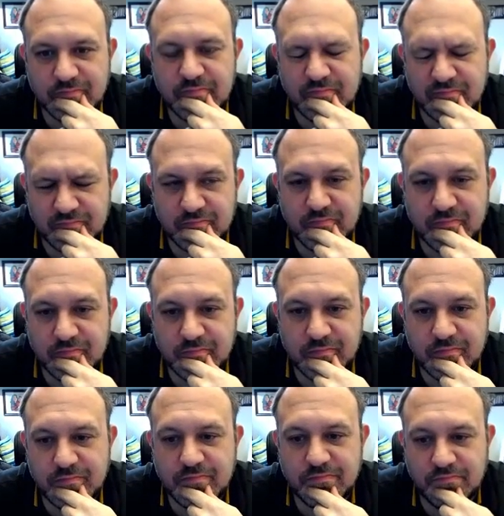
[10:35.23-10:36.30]

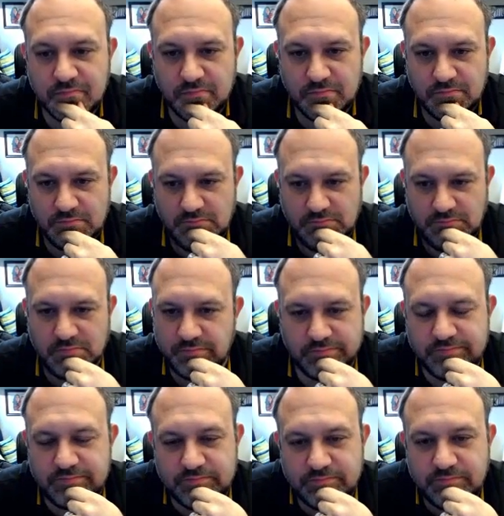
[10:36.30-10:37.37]

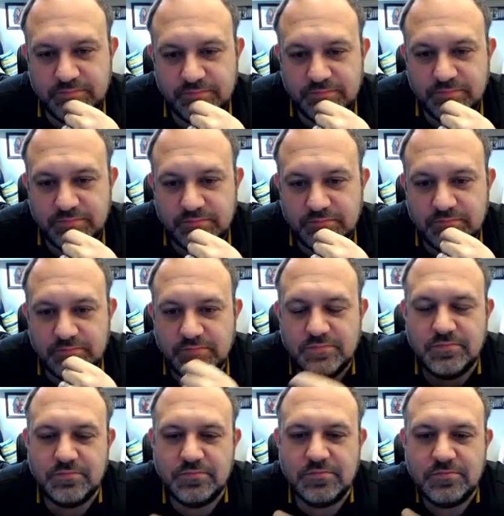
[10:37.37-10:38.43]

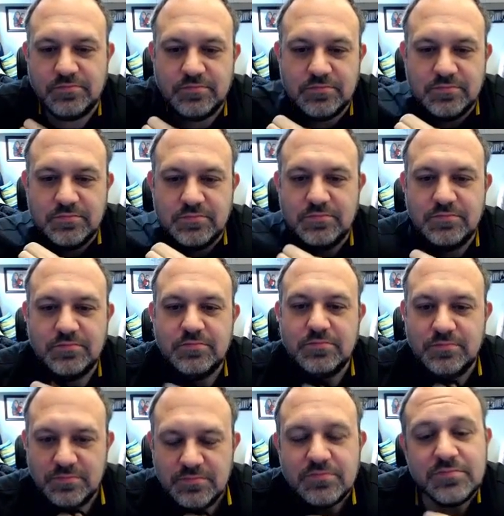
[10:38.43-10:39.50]

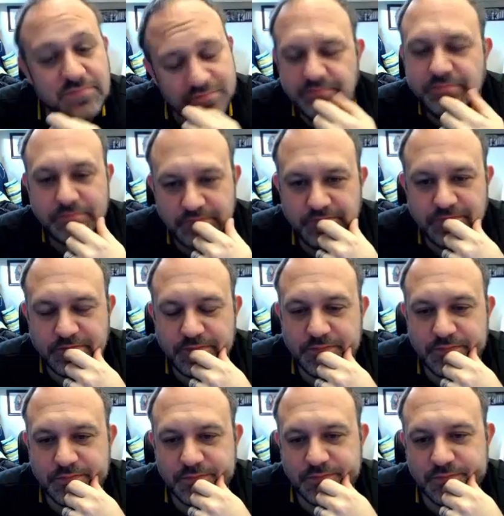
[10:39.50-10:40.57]

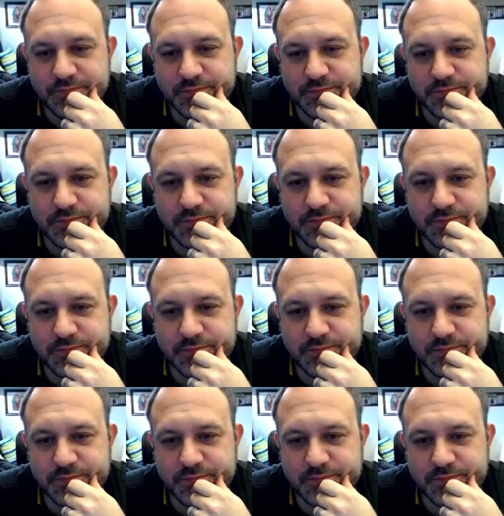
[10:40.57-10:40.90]
(silent)